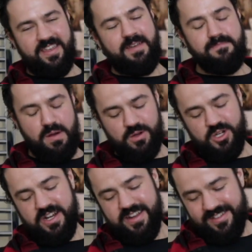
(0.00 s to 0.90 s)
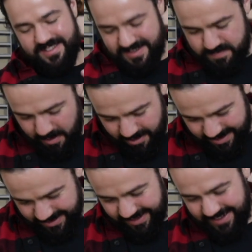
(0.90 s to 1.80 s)
emotionally and
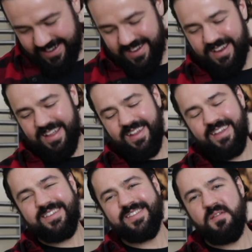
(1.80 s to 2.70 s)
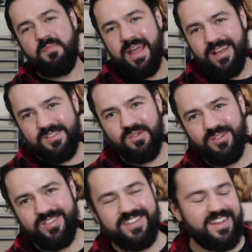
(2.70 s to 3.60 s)
spiritually like just a bit
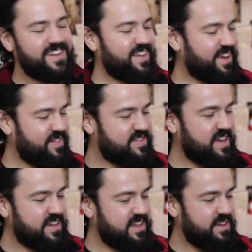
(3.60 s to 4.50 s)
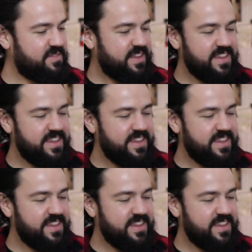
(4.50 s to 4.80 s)
exhausted. Like I've done it.